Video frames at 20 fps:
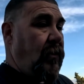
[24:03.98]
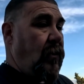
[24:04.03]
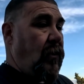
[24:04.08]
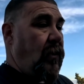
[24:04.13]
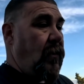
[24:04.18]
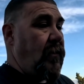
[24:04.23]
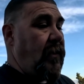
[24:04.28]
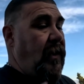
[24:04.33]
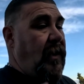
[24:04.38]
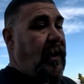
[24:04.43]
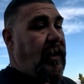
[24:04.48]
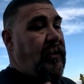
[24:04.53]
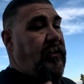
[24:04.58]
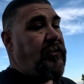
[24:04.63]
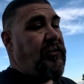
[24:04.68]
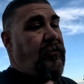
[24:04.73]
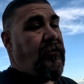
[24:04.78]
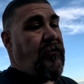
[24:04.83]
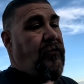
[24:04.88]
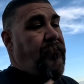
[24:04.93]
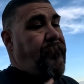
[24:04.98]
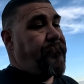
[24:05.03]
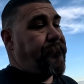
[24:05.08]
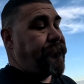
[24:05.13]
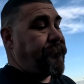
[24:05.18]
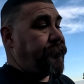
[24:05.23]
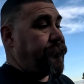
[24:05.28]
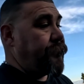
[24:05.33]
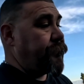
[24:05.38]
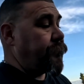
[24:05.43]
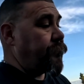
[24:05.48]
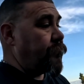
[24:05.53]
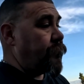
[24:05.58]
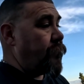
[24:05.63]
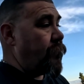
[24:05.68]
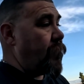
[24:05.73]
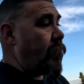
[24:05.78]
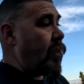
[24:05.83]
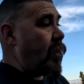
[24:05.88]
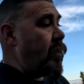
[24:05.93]
all they got to do
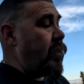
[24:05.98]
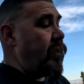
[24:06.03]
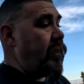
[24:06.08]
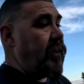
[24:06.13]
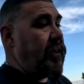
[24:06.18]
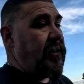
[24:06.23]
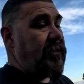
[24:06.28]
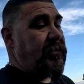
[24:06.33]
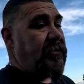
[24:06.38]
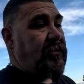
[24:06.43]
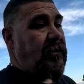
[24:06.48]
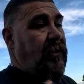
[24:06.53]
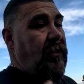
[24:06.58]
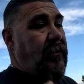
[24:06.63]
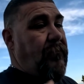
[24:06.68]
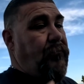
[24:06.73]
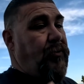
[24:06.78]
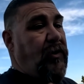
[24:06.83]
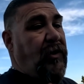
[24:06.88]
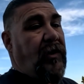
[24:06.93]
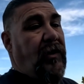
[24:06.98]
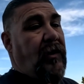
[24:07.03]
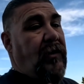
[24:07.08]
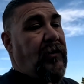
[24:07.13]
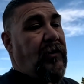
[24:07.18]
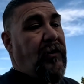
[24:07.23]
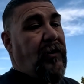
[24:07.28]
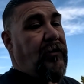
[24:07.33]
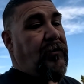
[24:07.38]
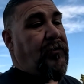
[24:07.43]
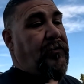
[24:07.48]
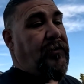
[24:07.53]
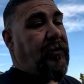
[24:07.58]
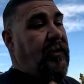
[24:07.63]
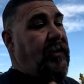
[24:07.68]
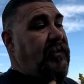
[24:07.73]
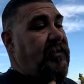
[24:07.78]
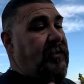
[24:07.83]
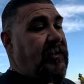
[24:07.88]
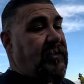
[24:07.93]
is put it on another
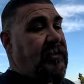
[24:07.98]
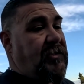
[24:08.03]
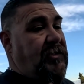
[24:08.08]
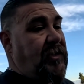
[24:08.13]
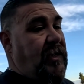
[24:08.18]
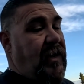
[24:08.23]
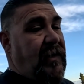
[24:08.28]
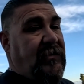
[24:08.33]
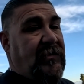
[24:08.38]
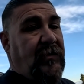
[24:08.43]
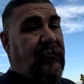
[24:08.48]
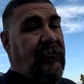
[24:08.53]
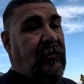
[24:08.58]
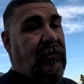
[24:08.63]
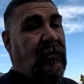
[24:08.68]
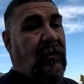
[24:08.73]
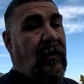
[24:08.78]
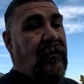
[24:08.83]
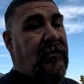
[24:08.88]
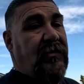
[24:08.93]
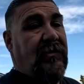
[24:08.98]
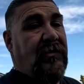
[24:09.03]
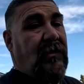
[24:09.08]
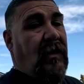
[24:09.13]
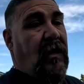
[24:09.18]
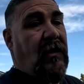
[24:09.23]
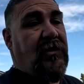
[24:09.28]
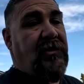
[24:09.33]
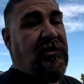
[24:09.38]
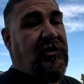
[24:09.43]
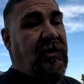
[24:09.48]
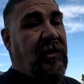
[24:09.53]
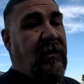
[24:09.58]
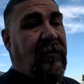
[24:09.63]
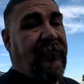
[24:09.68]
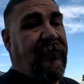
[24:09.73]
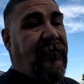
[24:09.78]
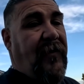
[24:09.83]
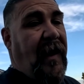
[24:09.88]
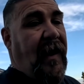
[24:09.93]
36 chassis with all the stock shit,
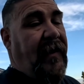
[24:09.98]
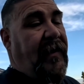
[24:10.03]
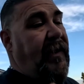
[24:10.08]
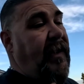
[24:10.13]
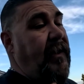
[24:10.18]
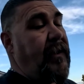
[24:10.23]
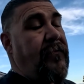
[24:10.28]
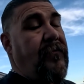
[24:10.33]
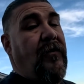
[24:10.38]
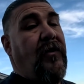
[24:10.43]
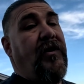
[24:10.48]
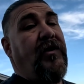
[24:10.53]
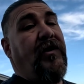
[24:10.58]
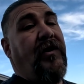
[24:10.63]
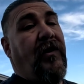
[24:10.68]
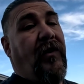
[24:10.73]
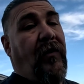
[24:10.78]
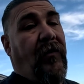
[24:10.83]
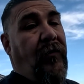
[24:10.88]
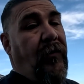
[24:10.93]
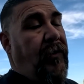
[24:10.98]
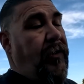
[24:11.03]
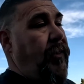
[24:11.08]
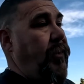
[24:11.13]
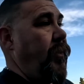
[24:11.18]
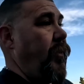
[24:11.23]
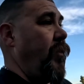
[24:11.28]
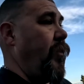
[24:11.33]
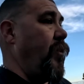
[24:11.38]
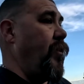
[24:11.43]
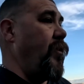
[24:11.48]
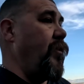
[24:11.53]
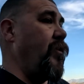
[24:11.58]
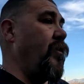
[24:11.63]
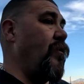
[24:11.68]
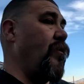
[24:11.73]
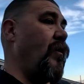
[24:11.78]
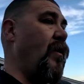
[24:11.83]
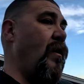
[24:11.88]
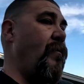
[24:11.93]
a flat head, and there you go.
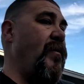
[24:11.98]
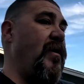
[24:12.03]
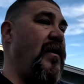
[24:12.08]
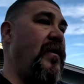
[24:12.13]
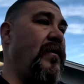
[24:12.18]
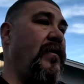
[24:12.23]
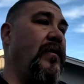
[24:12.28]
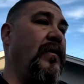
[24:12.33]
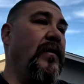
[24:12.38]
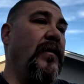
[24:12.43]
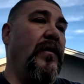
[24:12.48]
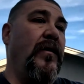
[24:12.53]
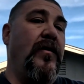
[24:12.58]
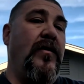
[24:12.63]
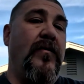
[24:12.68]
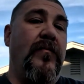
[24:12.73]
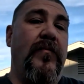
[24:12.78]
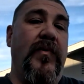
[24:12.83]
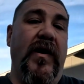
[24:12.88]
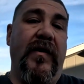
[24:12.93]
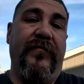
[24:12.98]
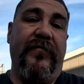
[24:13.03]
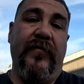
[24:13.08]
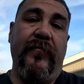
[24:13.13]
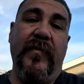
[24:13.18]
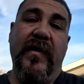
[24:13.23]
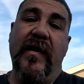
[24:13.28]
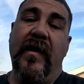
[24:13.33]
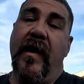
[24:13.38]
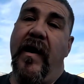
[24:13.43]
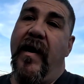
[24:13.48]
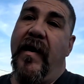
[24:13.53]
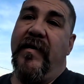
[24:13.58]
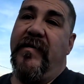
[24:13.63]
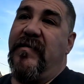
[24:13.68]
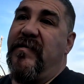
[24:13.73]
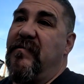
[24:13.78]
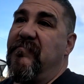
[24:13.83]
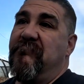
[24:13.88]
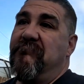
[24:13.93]
You know what I mean? But for me,
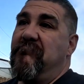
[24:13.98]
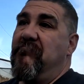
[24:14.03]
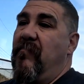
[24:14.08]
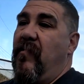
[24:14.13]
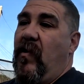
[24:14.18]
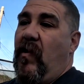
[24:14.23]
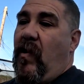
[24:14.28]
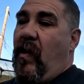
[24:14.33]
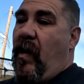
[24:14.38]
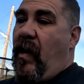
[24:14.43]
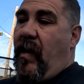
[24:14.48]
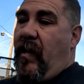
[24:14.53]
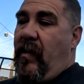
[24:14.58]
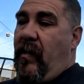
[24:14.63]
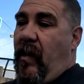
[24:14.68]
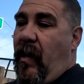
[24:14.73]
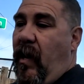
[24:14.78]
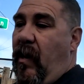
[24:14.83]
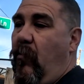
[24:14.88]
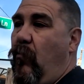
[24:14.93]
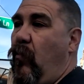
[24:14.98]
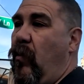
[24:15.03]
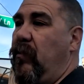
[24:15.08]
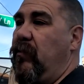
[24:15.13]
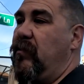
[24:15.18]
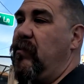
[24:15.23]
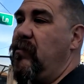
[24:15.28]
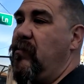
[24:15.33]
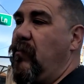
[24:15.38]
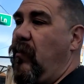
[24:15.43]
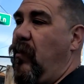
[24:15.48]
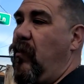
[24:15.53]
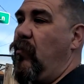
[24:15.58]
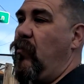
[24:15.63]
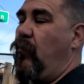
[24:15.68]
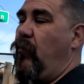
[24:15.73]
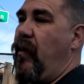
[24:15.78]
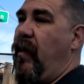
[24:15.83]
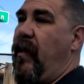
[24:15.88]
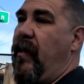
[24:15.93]
guys, I want this car
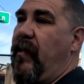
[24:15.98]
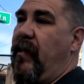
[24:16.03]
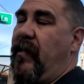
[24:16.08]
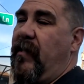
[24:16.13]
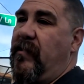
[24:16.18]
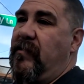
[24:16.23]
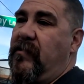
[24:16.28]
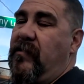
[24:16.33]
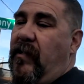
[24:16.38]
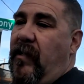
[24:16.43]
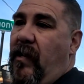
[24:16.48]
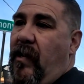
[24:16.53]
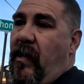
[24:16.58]
the way it is.